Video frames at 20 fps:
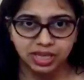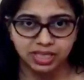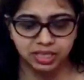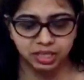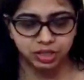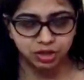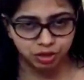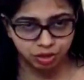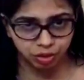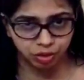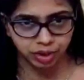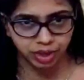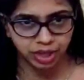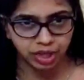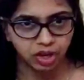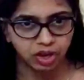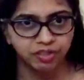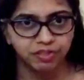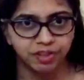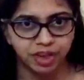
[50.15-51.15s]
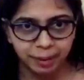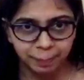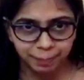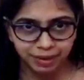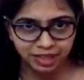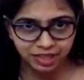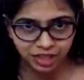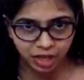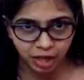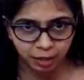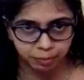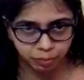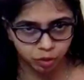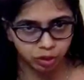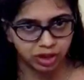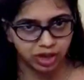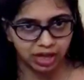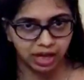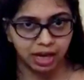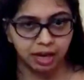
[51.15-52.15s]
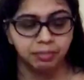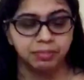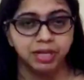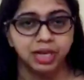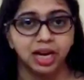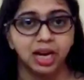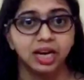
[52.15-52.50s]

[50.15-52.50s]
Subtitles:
is a story of APJ Abdul Kalam,